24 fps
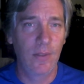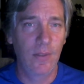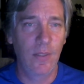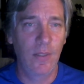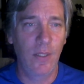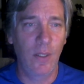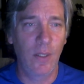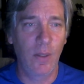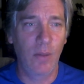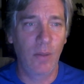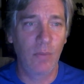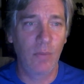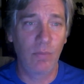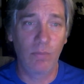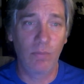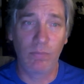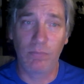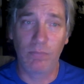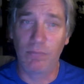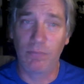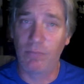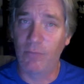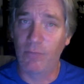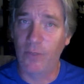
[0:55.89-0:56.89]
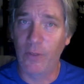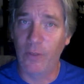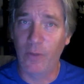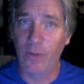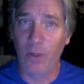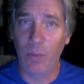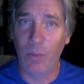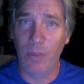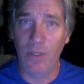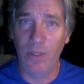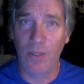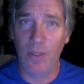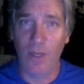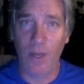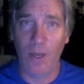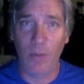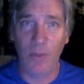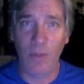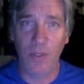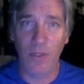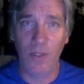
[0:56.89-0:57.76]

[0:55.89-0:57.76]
You know, we've all been taught we